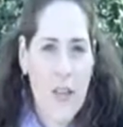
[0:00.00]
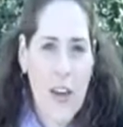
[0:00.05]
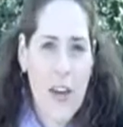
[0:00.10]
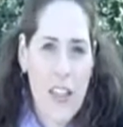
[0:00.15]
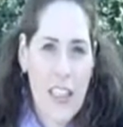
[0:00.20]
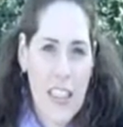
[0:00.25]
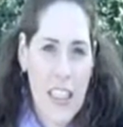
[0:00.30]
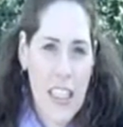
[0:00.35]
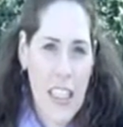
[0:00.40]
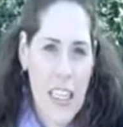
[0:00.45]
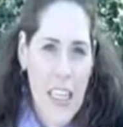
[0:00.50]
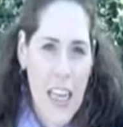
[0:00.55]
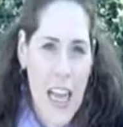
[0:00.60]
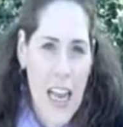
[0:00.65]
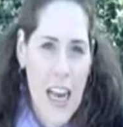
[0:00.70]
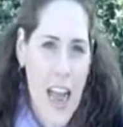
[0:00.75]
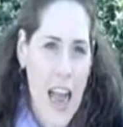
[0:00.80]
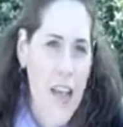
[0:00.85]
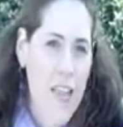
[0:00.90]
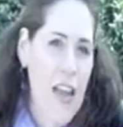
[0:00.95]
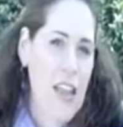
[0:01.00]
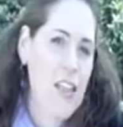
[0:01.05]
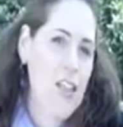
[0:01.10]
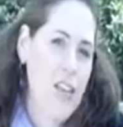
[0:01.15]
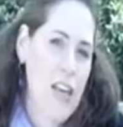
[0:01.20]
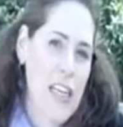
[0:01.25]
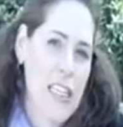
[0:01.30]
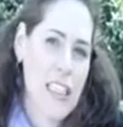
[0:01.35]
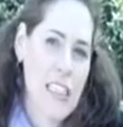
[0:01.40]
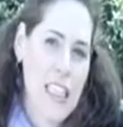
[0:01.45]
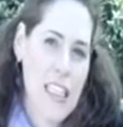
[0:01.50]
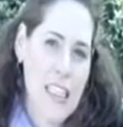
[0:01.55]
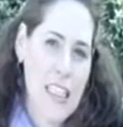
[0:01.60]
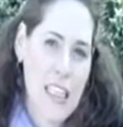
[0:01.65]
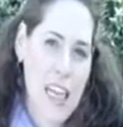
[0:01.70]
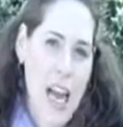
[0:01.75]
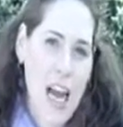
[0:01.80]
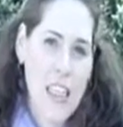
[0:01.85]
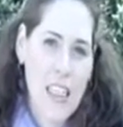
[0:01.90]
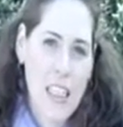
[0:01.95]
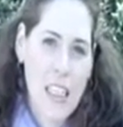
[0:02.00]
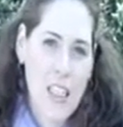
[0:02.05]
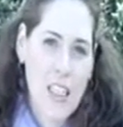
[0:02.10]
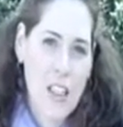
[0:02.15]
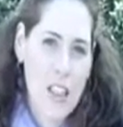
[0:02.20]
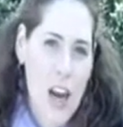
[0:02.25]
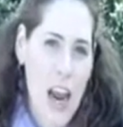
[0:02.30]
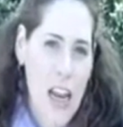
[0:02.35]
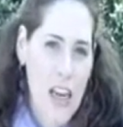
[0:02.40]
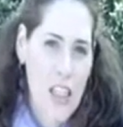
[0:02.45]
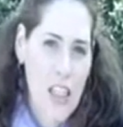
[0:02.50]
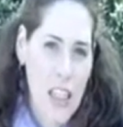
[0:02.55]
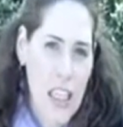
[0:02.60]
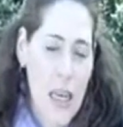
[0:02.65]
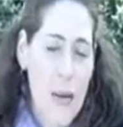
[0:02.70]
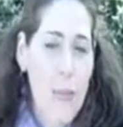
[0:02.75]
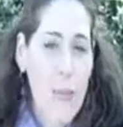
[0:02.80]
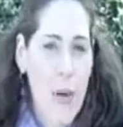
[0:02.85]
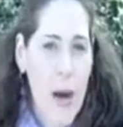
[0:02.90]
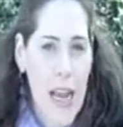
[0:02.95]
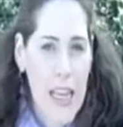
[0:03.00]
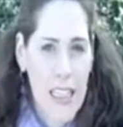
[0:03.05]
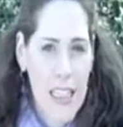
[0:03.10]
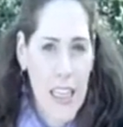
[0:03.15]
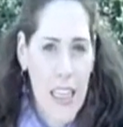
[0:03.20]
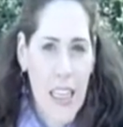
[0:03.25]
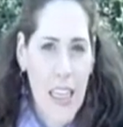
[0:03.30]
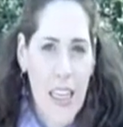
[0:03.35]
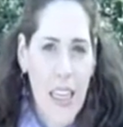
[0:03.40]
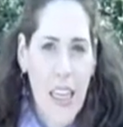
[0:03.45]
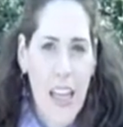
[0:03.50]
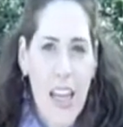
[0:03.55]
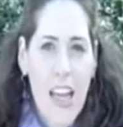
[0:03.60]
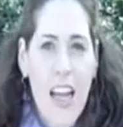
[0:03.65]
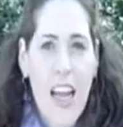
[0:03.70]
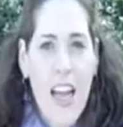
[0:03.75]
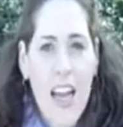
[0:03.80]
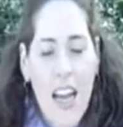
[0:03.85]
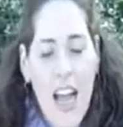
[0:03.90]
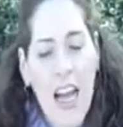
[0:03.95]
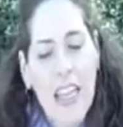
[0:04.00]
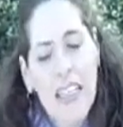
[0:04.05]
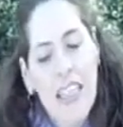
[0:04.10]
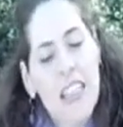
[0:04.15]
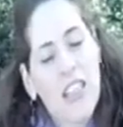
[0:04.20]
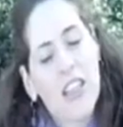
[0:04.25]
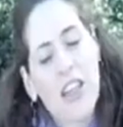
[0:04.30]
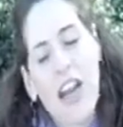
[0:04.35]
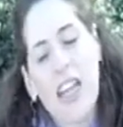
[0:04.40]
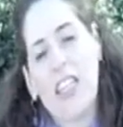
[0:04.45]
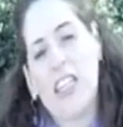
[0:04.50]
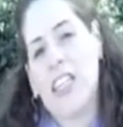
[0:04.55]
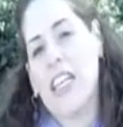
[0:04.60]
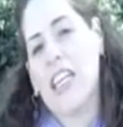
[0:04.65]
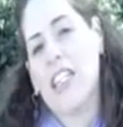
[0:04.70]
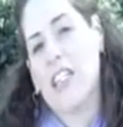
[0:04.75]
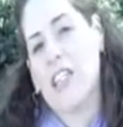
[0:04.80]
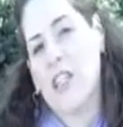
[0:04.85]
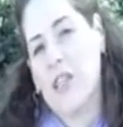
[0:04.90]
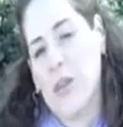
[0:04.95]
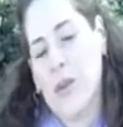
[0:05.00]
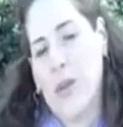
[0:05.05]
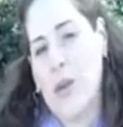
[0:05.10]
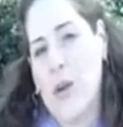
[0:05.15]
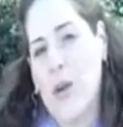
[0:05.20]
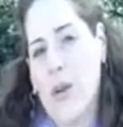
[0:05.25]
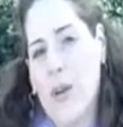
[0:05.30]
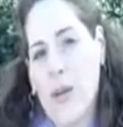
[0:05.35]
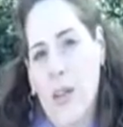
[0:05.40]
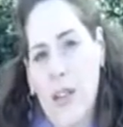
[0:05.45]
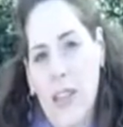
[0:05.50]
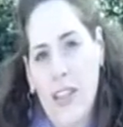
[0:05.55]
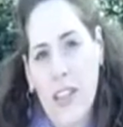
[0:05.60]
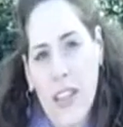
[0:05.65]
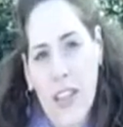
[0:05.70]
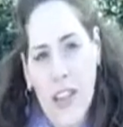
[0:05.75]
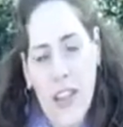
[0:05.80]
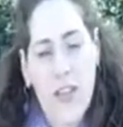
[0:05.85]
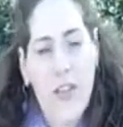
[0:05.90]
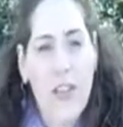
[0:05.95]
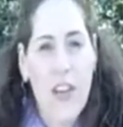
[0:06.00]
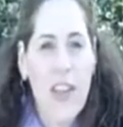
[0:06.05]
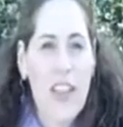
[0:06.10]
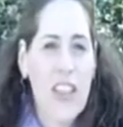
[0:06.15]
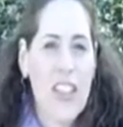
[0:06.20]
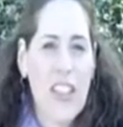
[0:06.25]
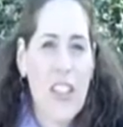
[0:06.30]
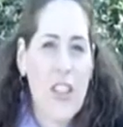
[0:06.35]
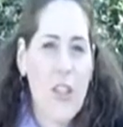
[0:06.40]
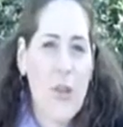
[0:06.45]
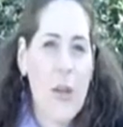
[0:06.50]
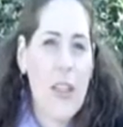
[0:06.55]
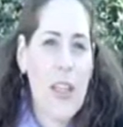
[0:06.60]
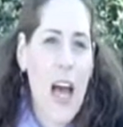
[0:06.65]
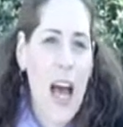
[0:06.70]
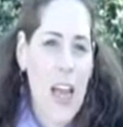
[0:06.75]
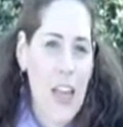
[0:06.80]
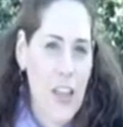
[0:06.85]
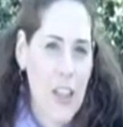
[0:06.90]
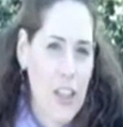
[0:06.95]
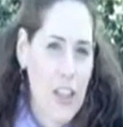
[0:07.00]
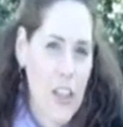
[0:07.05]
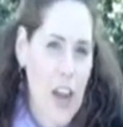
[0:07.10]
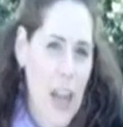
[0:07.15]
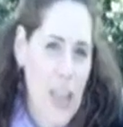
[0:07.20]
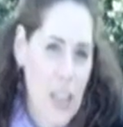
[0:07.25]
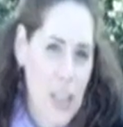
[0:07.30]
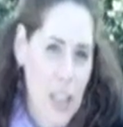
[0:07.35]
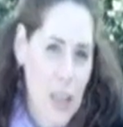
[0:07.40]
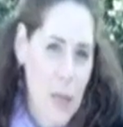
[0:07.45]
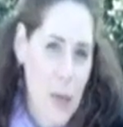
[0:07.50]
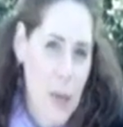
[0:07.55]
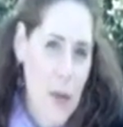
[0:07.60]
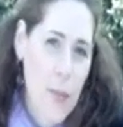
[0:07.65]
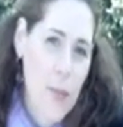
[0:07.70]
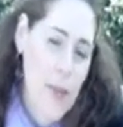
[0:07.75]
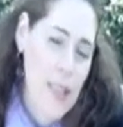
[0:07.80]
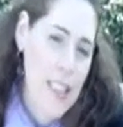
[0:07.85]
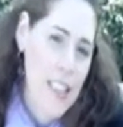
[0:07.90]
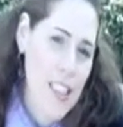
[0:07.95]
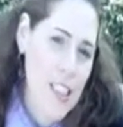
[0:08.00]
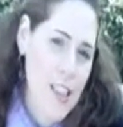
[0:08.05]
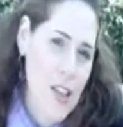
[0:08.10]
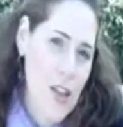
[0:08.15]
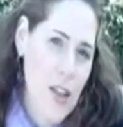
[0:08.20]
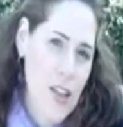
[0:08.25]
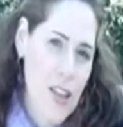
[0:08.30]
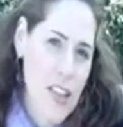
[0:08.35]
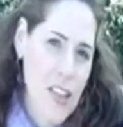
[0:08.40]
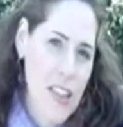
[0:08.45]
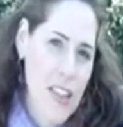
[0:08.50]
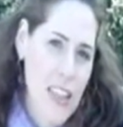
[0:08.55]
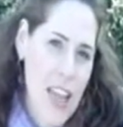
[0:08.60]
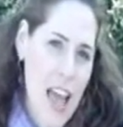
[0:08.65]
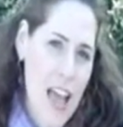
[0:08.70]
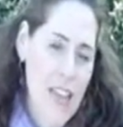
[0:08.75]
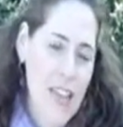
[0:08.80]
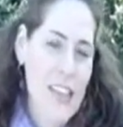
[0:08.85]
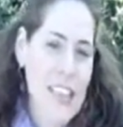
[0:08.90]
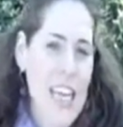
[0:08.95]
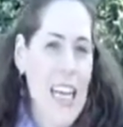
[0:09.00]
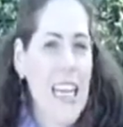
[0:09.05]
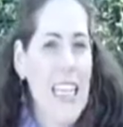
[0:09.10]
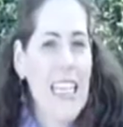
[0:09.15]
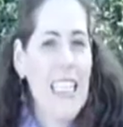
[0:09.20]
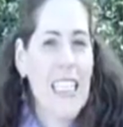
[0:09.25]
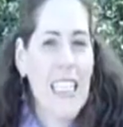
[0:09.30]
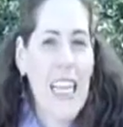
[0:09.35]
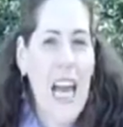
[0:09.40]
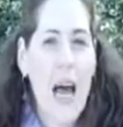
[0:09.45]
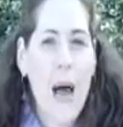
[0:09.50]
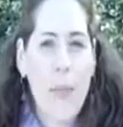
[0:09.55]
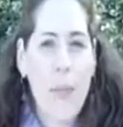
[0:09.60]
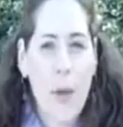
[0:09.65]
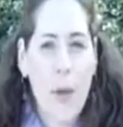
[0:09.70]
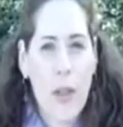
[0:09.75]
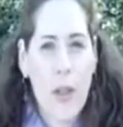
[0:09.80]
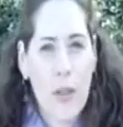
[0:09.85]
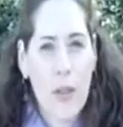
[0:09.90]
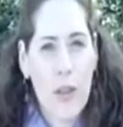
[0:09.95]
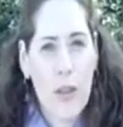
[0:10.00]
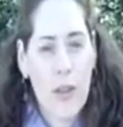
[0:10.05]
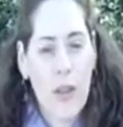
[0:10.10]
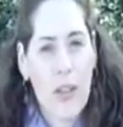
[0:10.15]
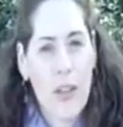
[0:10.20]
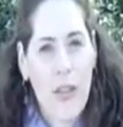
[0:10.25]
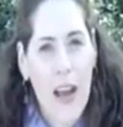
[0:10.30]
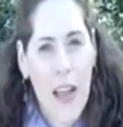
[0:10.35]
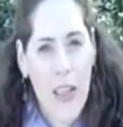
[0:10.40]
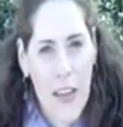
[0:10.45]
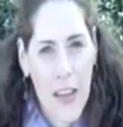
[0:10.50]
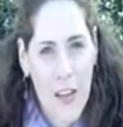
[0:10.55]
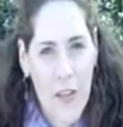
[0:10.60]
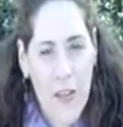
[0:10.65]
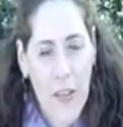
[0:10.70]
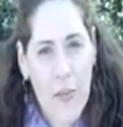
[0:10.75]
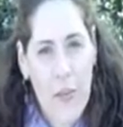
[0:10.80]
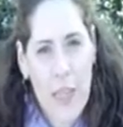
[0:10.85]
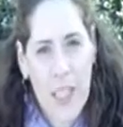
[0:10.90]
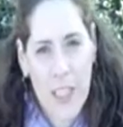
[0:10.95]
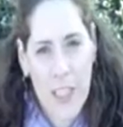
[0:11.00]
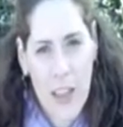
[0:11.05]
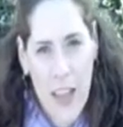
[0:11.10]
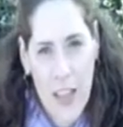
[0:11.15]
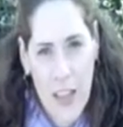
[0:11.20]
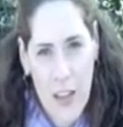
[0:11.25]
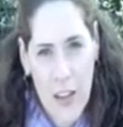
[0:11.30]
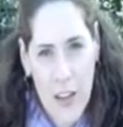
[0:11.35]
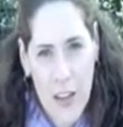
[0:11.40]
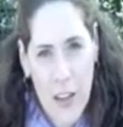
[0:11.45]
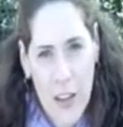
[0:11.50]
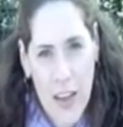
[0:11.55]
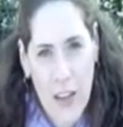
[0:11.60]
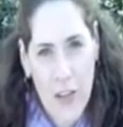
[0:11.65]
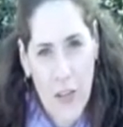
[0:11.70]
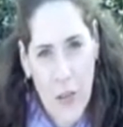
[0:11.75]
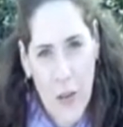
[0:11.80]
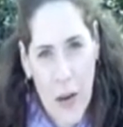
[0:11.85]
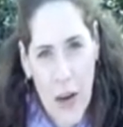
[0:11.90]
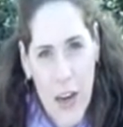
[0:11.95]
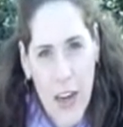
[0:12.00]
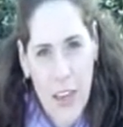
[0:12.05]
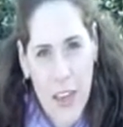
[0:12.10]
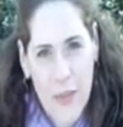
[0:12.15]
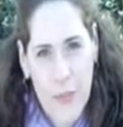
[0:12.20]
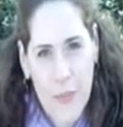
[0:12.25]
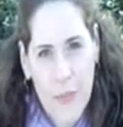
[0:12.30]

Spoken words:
of our city and how that translates to content strategy and branding. Content strategy has two goals. The first is to align your strategy with your business goals, and the second is to help your users find the information that they're looking for.